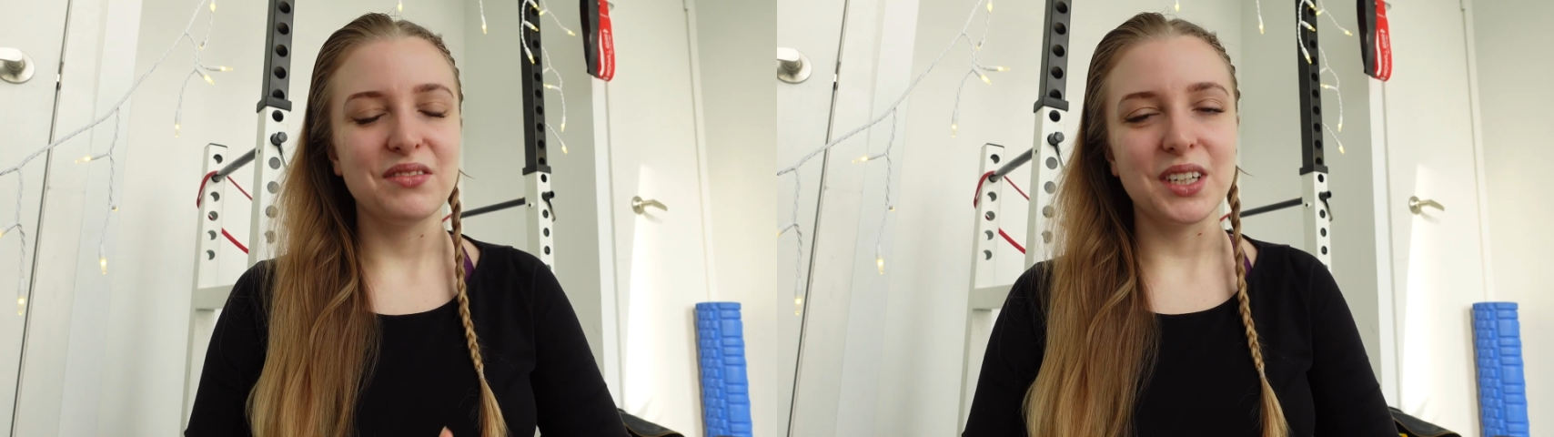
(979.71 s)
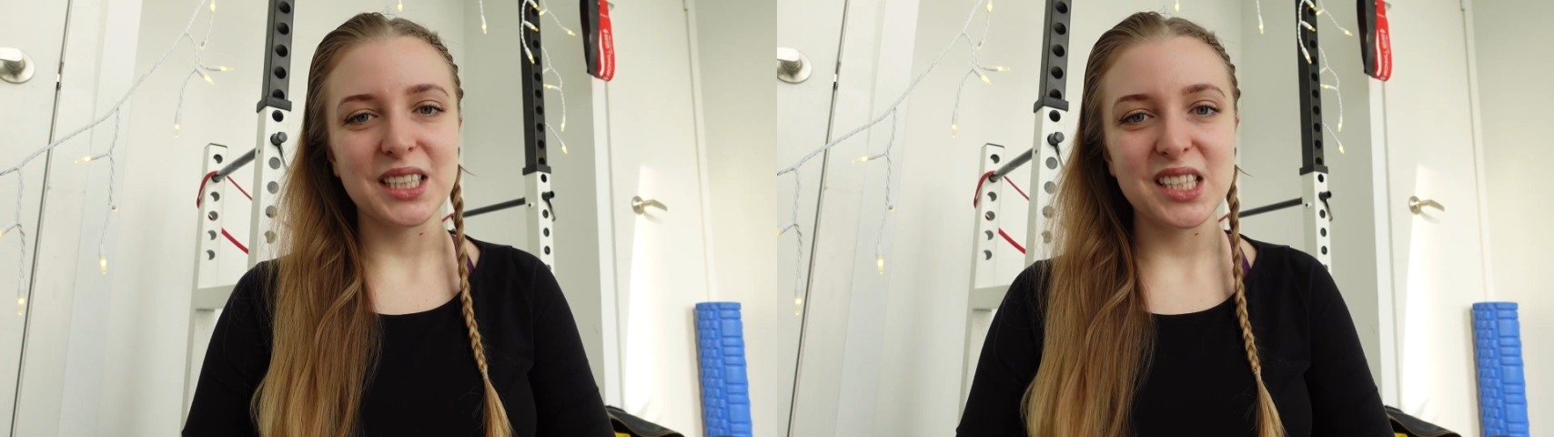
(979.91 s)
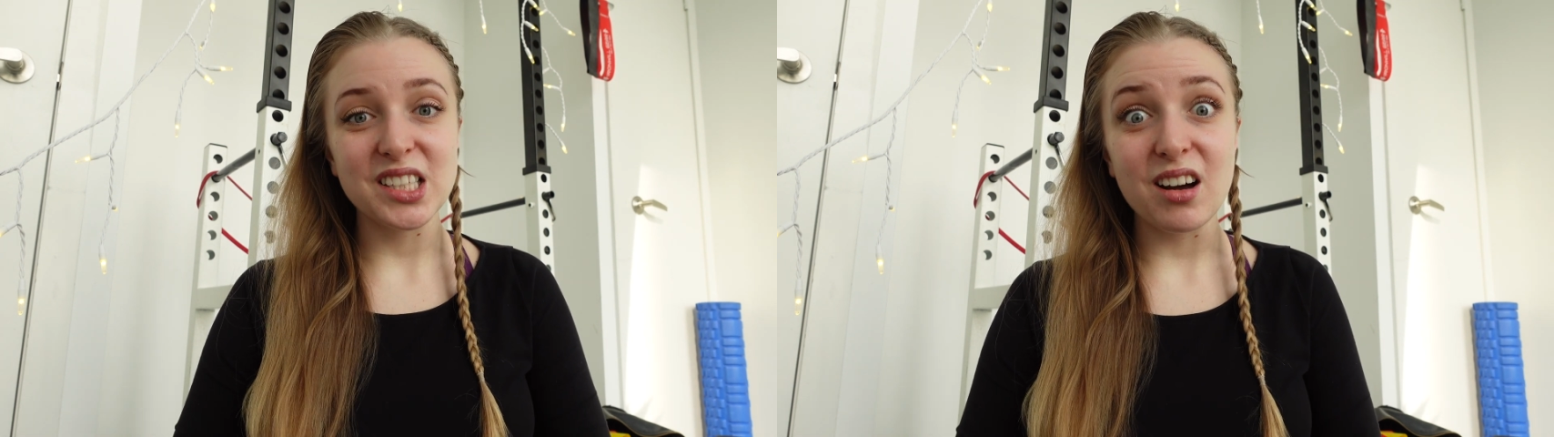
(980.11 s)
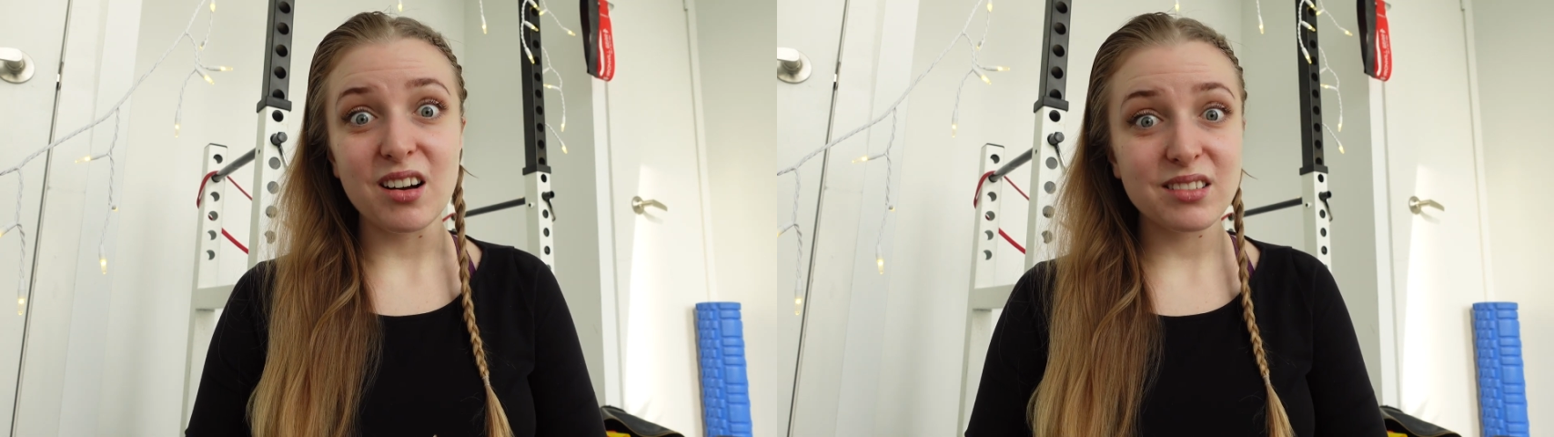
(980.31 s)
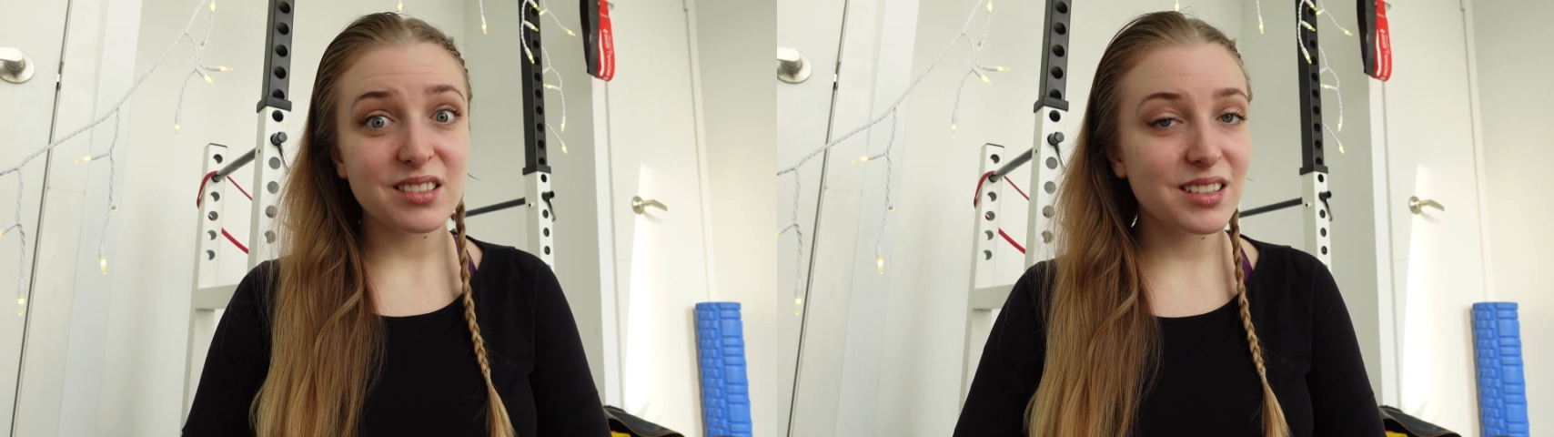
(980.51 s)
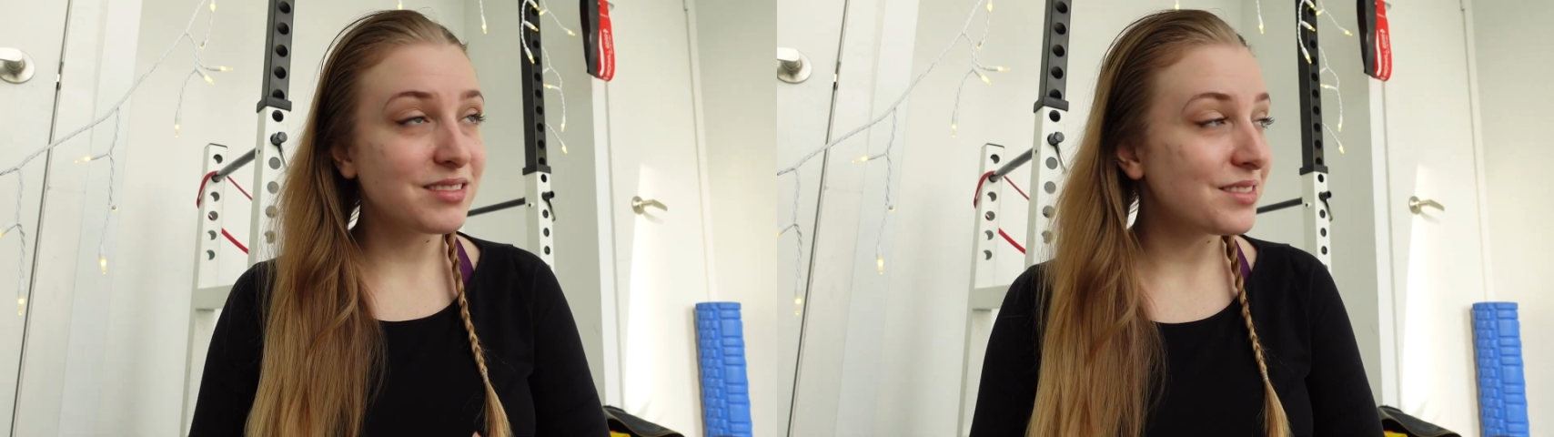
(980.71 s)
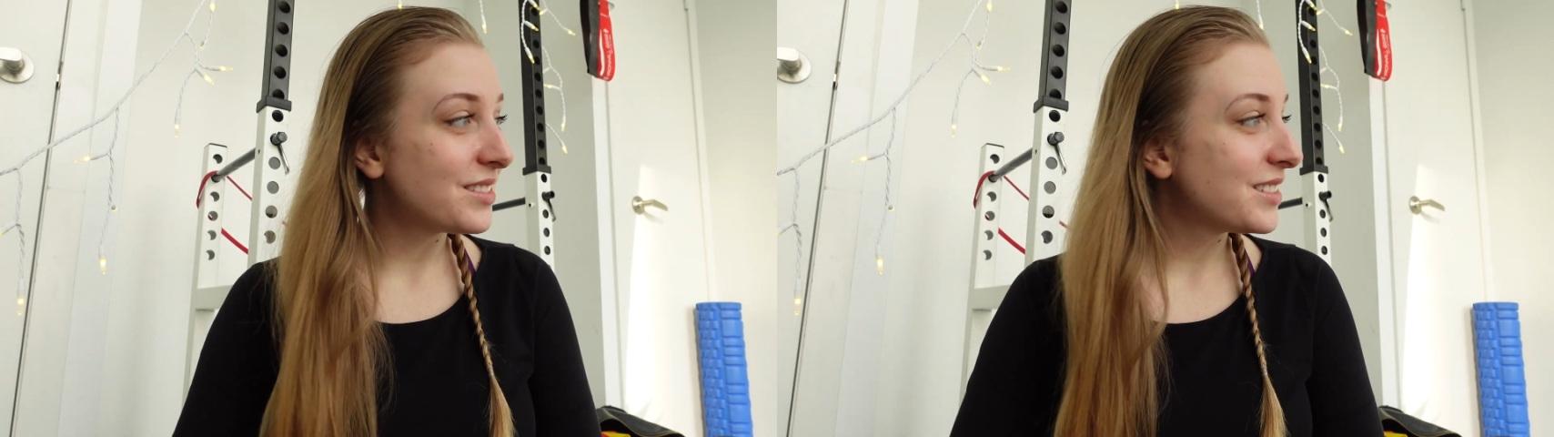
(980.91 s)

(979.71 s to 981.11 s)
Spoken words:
But it sucks.